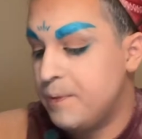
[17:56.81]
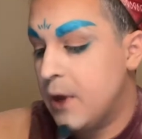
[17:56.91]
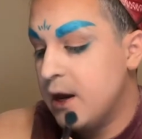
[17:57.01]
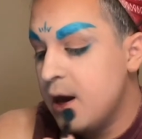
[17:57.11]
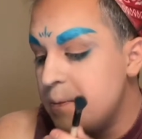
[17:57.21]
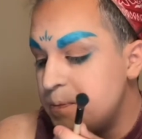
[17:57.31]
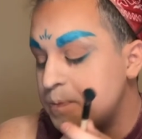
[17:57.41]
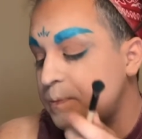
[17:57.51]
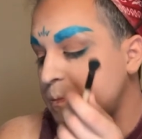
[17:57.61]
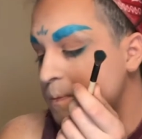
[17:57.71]
Again,
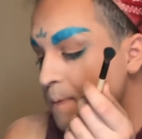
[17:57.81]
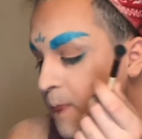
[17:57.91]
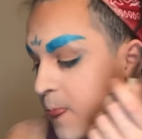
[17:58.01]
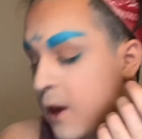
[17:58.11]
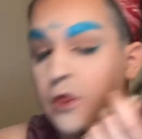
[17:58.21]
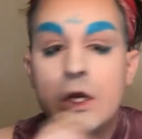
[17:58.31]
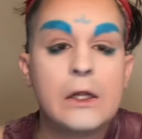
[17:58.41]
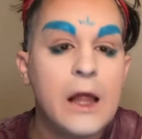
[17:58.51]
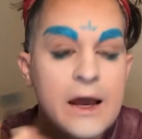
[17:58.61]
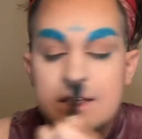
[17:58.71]
their
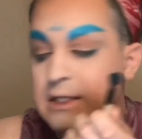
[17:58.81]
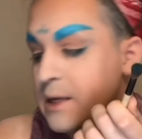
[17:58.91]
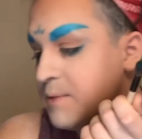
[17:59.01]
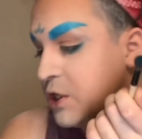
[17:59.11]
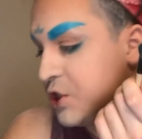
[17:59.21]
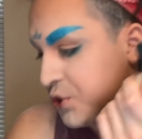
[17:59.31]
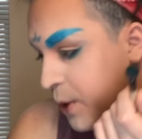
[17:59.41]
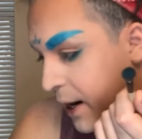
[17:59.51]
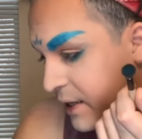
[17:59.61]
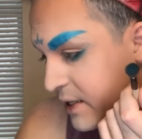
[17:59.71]
glasses
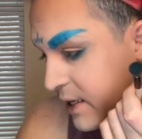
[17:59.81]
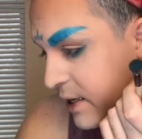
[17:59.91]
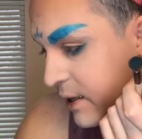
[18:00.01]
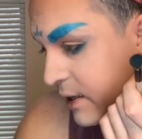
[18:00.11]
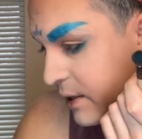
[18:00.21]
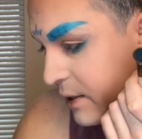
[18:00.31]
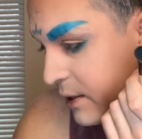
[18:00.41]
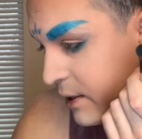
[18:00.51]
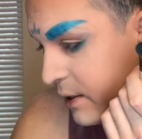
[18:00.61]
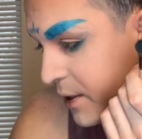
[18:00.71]
obstruct
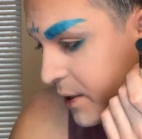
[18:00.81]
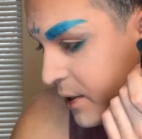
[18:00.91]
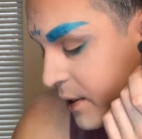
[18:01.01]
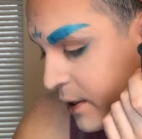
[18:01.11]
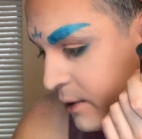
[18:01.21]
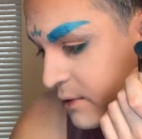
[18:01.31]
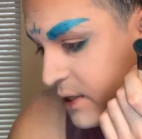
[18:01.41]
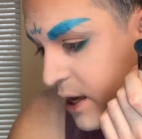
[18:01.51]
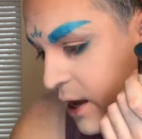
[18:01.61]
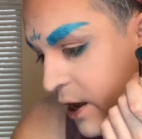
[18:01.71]
in almost
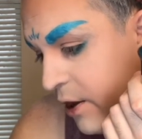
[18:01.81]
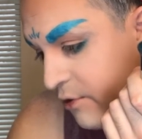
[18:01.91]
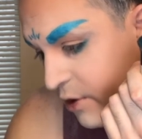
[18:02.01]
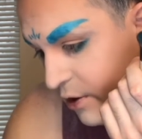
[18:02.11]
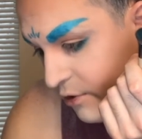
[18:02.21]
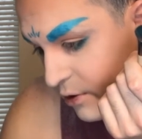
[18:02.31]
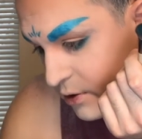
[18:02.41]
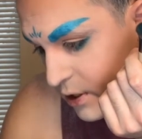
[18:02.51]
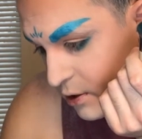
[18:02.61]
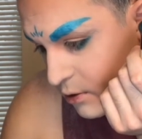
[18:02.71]
every
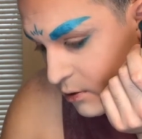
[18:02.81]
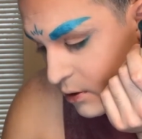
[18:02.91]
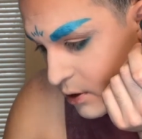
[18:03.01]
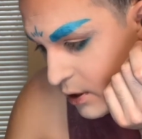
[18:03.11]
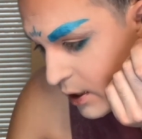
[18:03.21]
photo the